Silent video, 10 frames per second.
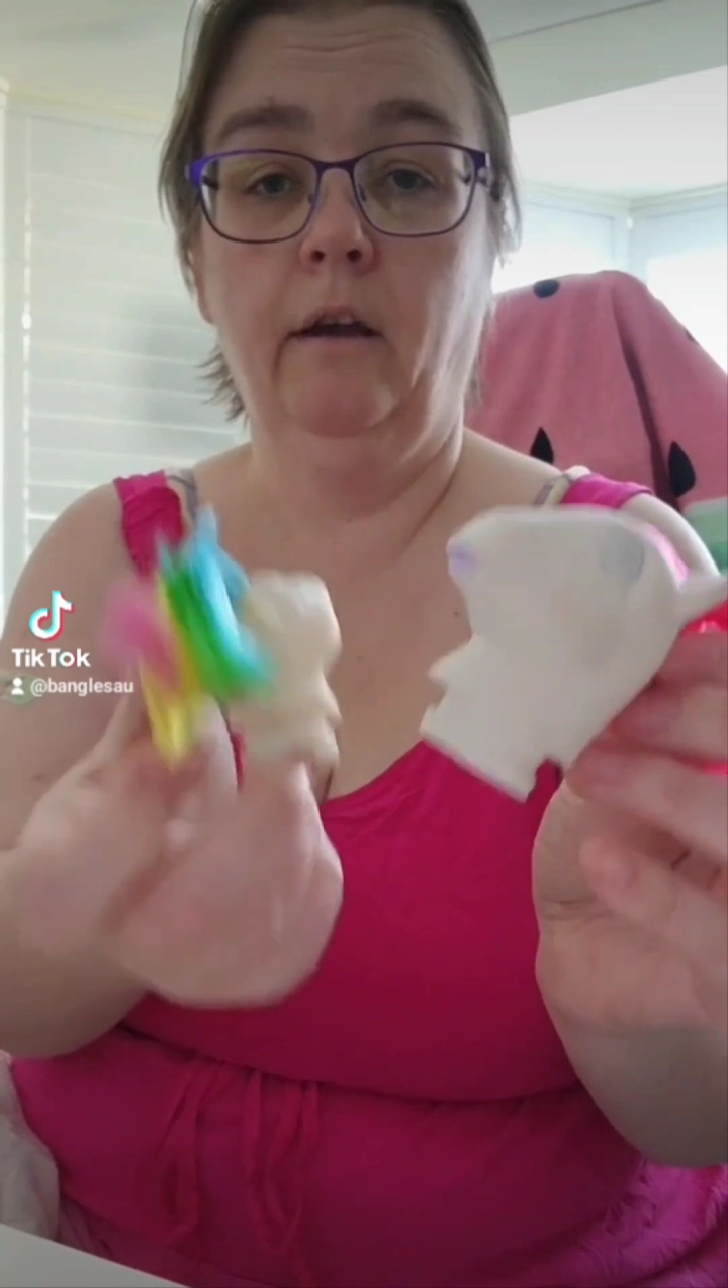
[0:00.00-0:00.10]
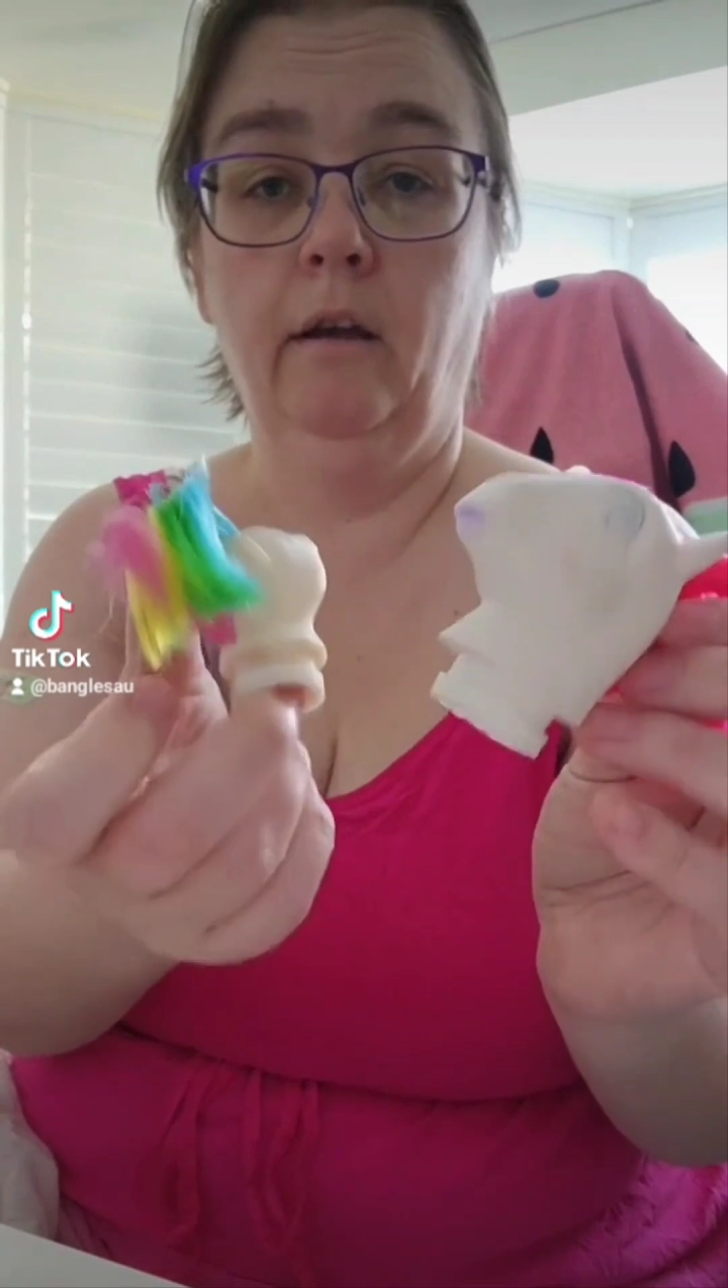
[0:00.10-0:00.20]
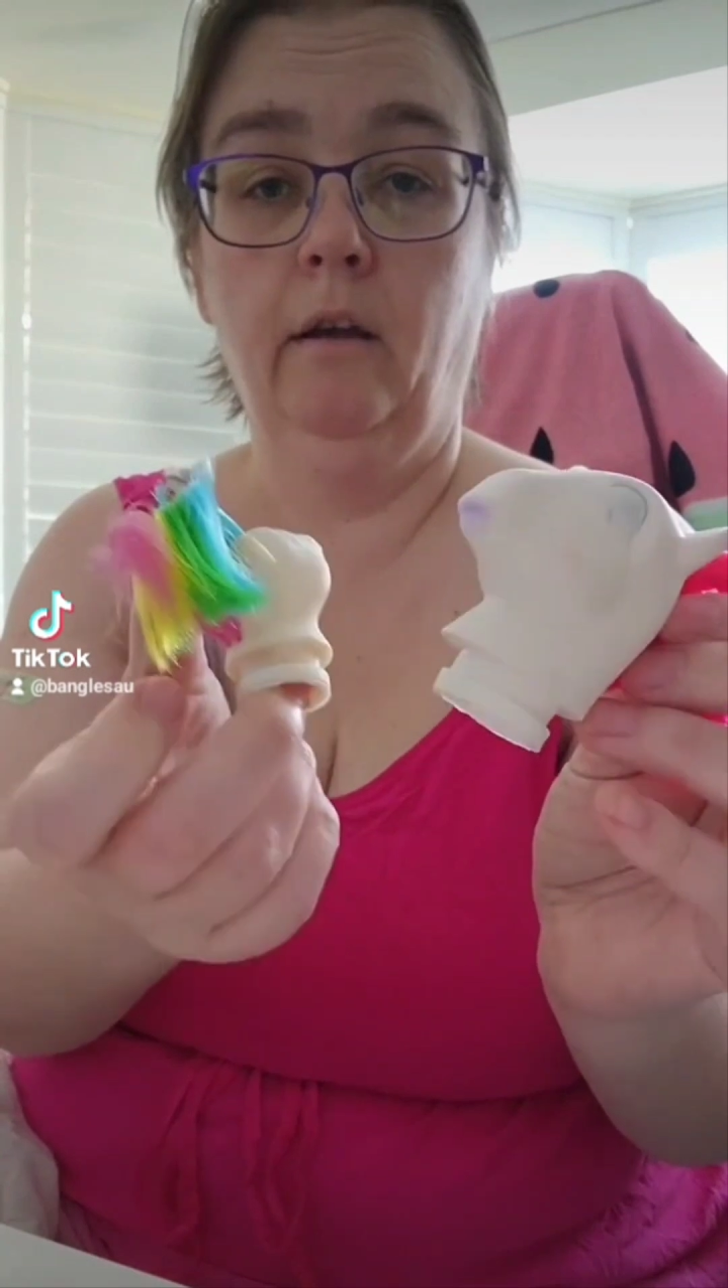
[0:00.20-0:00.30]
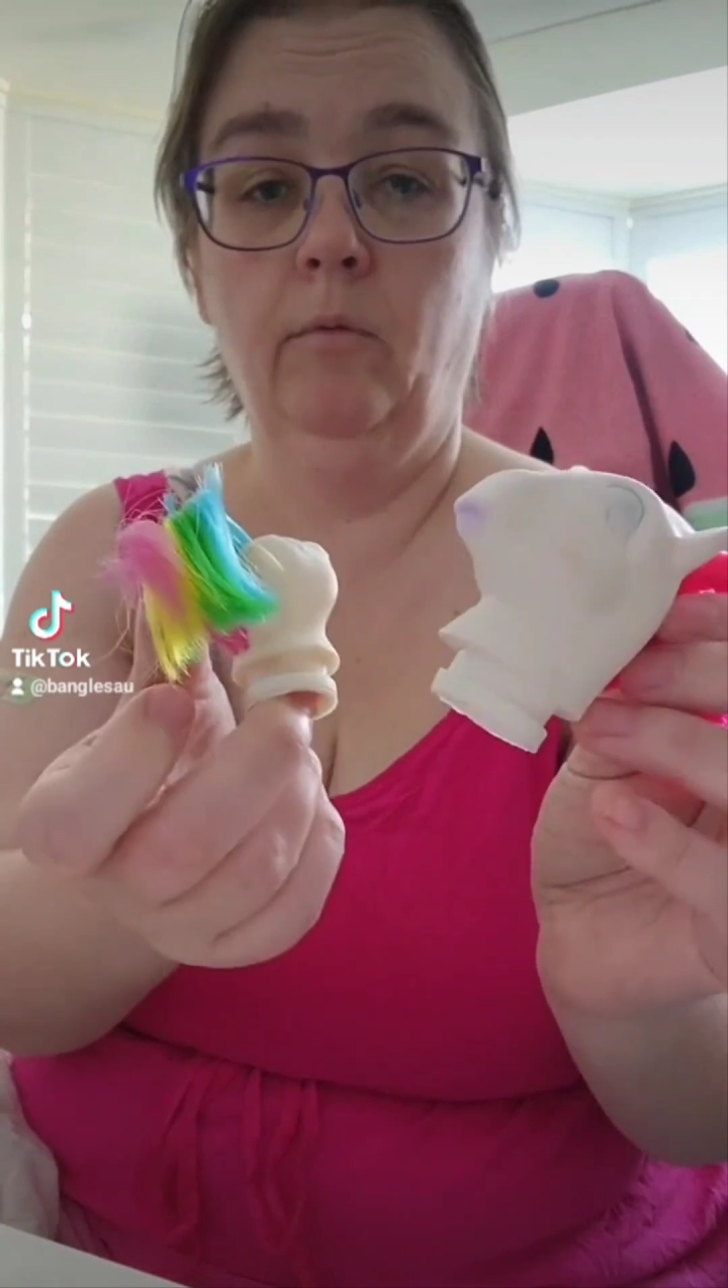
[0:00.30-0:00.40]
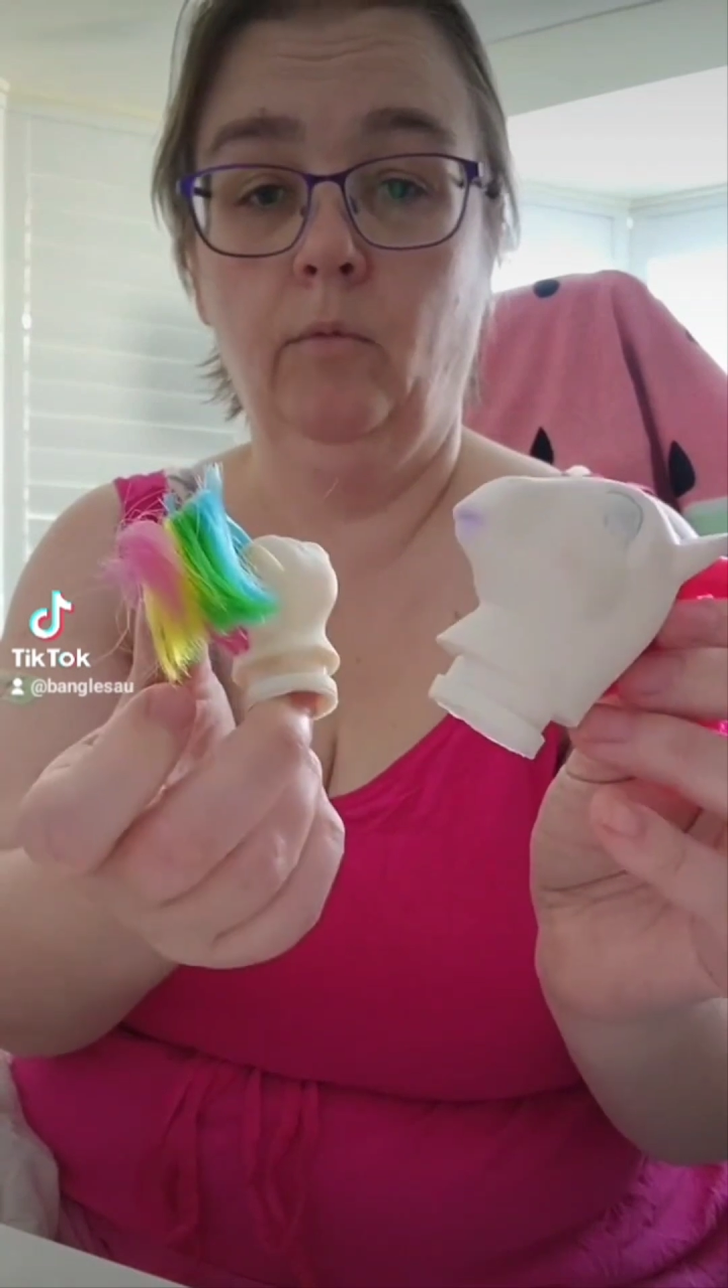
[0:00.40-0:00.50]

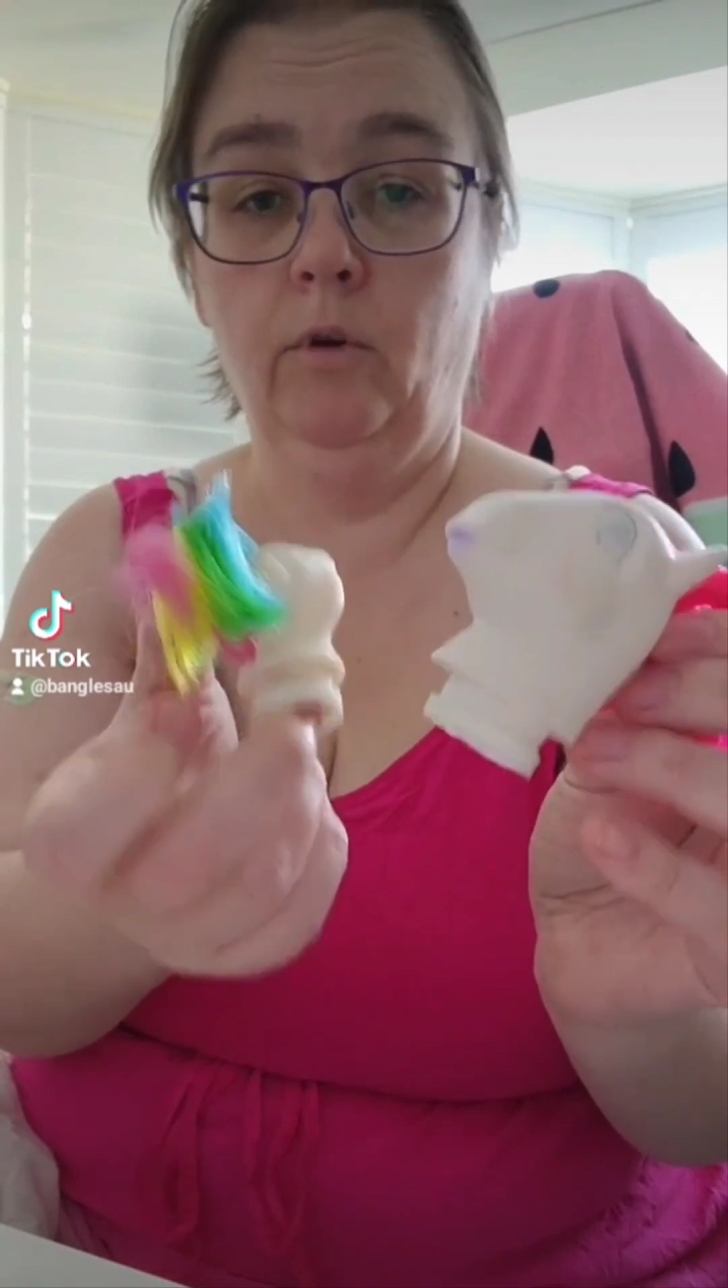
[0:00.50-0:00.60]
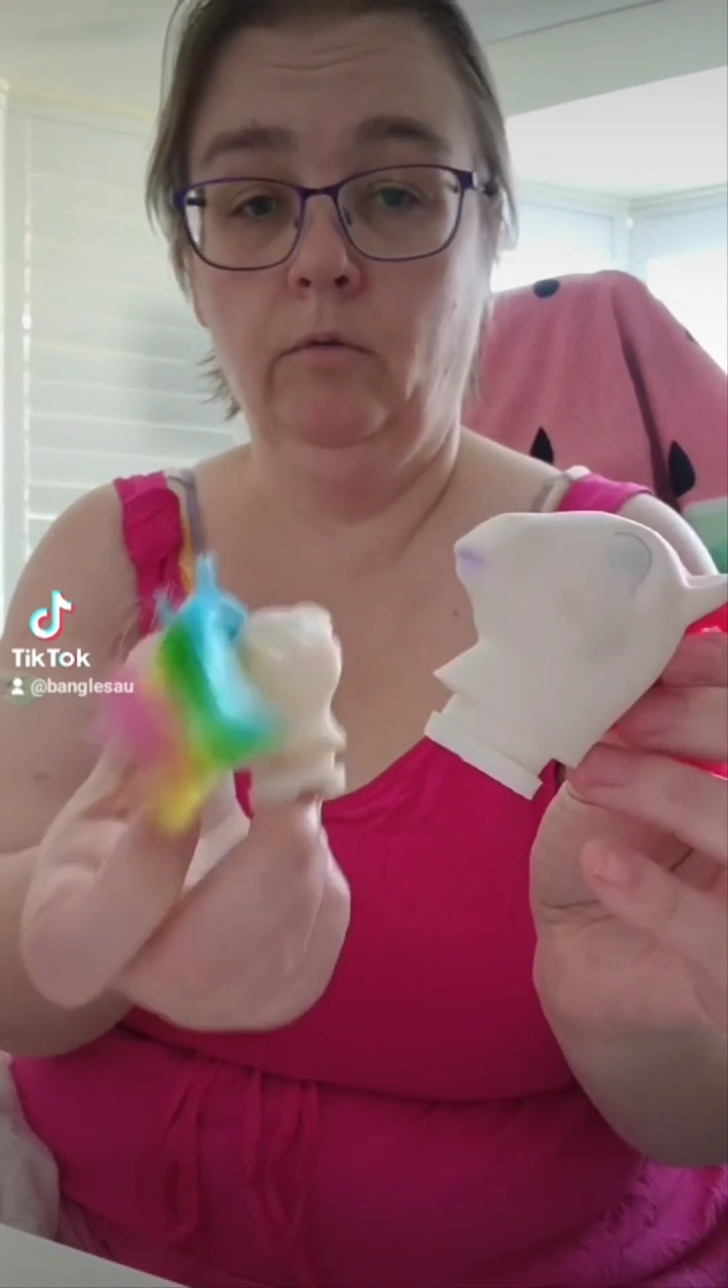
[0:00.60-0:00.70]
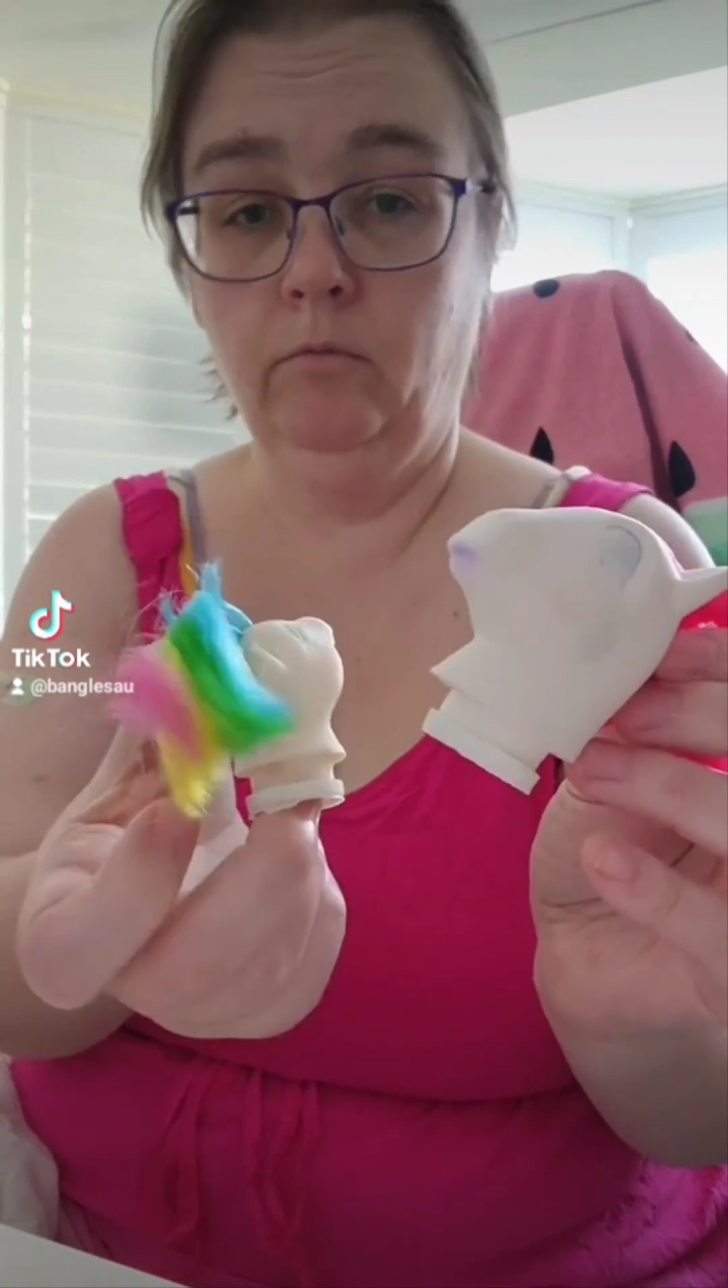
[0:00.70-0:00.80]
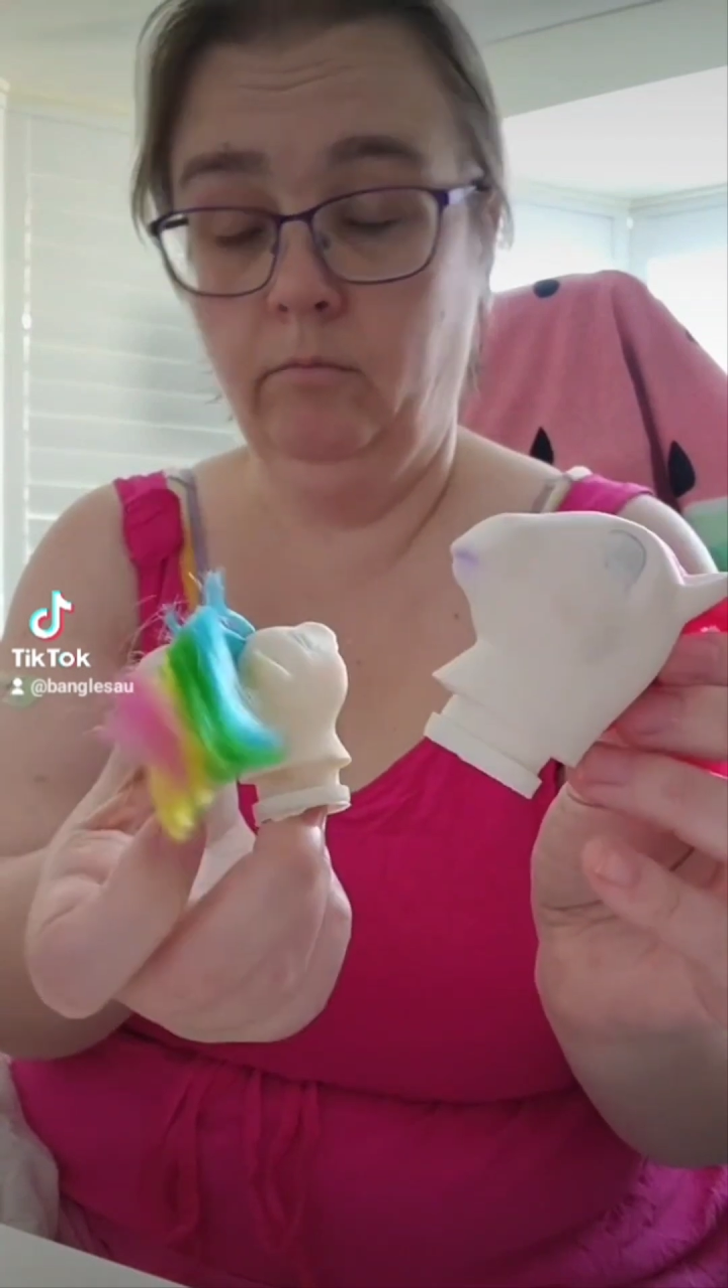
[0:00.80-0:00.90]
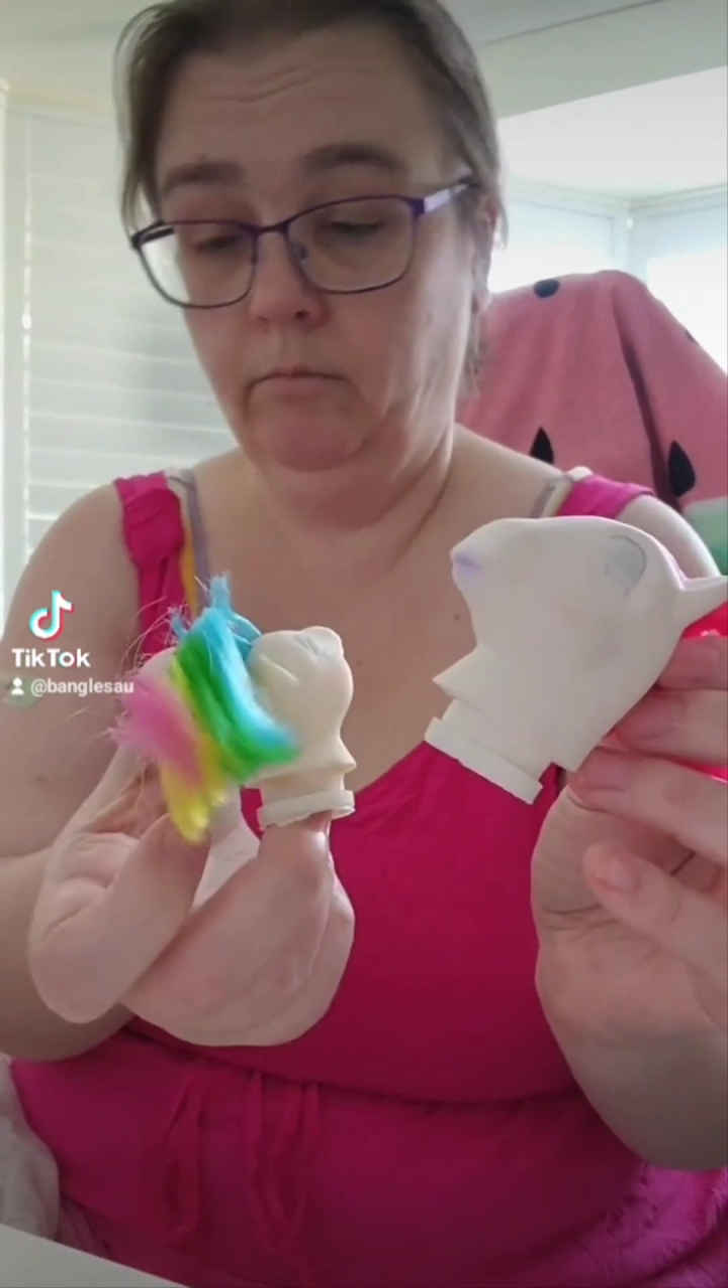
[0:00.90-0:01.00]
and it will.